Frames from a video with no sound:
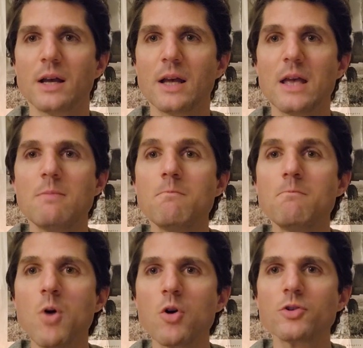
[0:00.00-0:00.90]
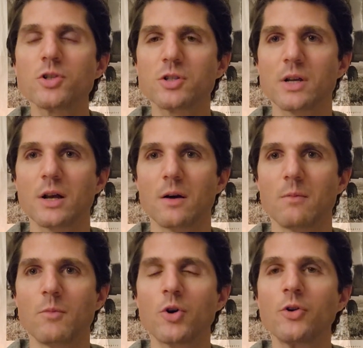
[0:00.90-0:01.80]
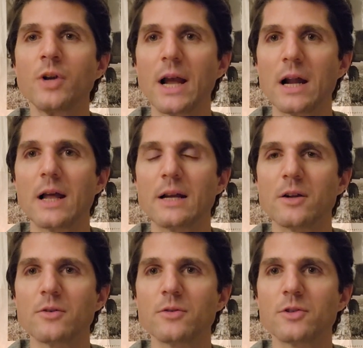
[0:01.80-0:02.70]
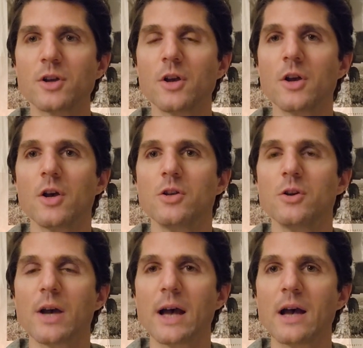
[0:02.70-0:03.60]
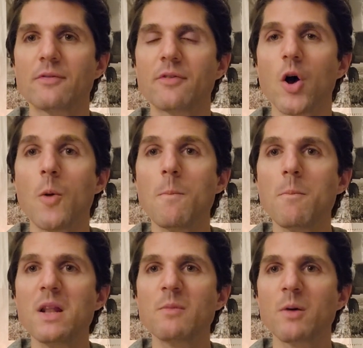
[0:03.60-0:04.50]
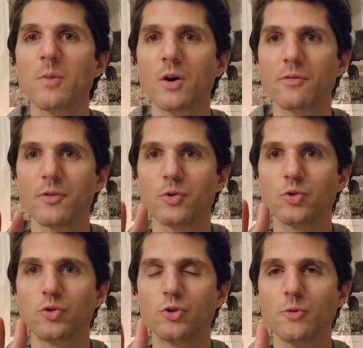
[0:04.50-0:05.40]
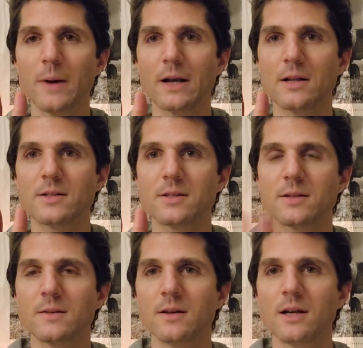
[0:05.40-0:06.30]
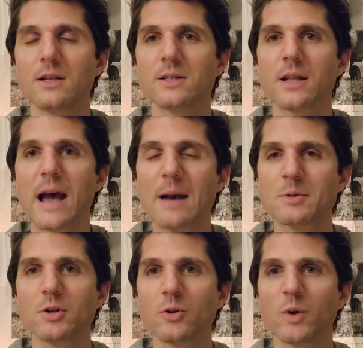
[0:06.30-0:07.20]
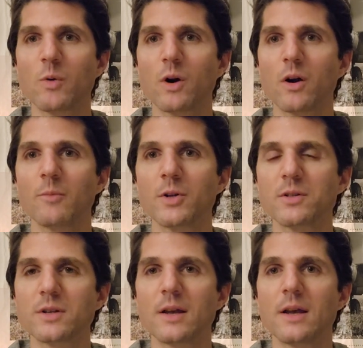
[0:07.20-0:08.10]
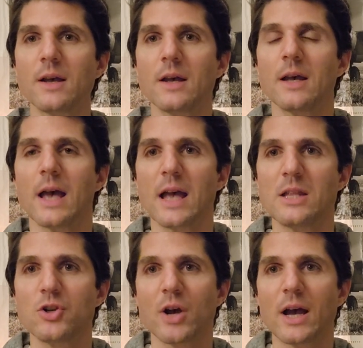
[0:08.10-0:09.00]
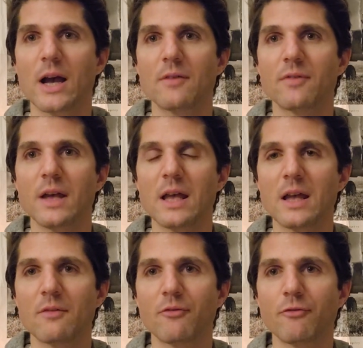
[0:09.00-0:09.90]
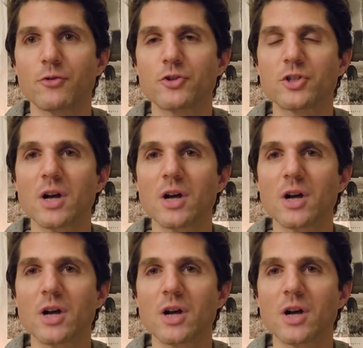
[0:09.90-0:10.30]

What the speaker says: in most modern airliners, you have a minimum of 2 pilots. It is an absolute requirement, and you have a first